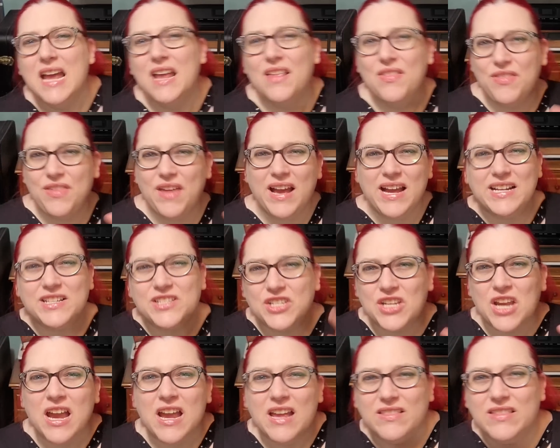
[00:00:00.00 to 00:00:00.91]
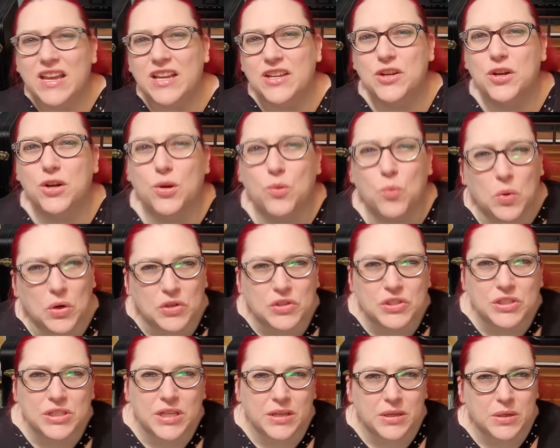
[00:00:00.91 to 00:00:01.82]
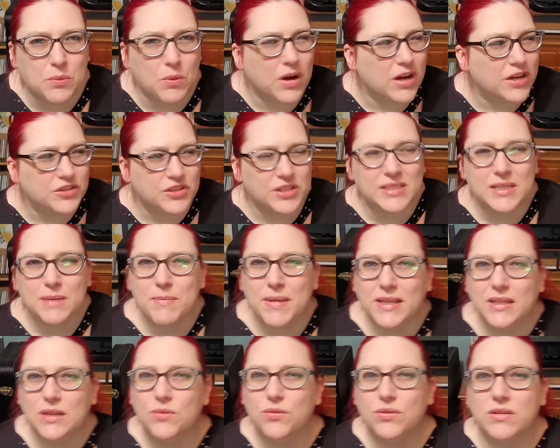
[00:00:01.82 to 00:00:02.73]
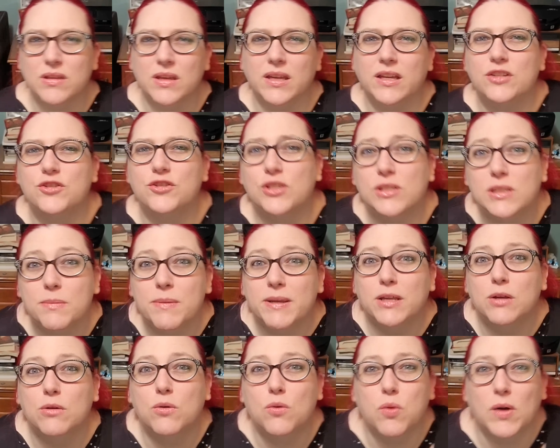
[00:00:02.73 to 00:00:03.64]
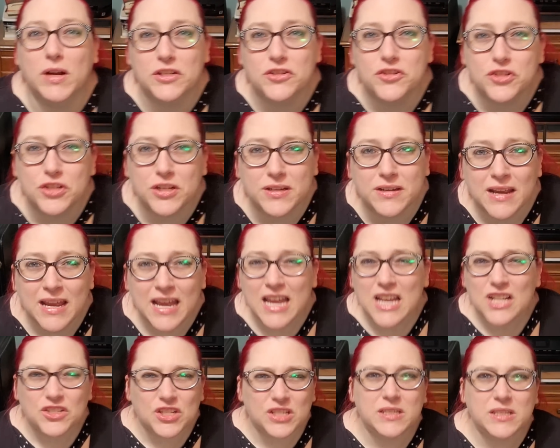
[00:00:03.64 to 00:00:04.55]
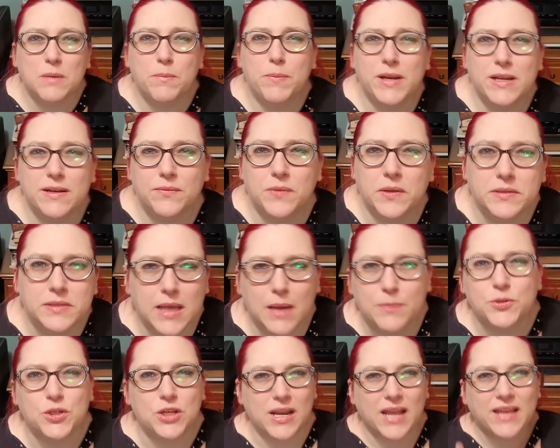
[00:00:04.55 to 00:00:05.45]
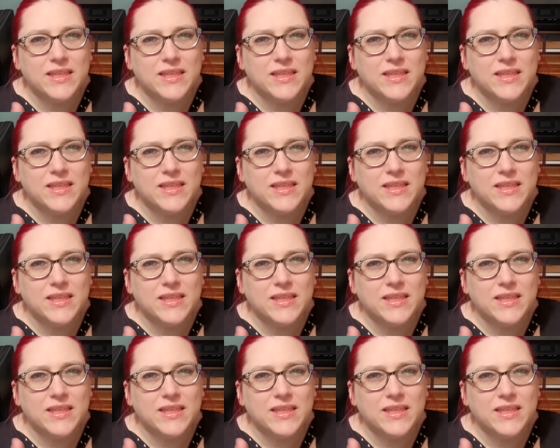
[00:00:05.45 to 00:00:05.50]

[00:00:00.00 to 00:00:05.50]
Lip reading: that you're worse than you are, just to make you think and just to make you question, just a bit of deception.